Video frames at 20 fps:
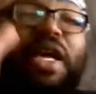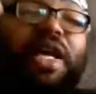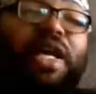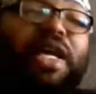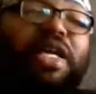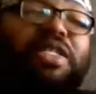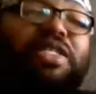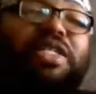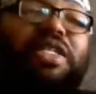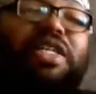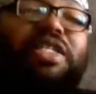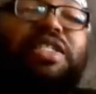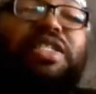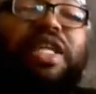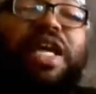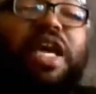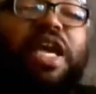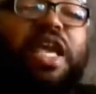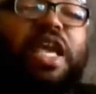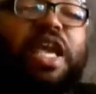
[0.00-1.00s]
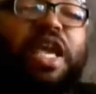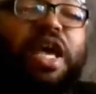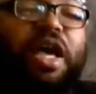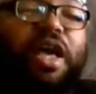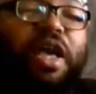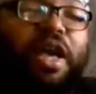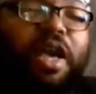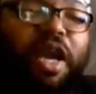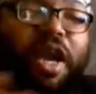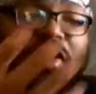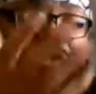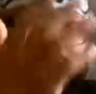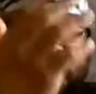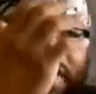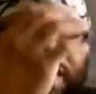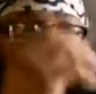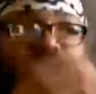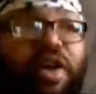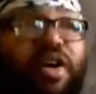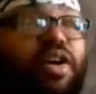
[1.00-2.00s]
And as just like
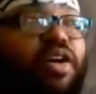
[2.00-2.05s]
every,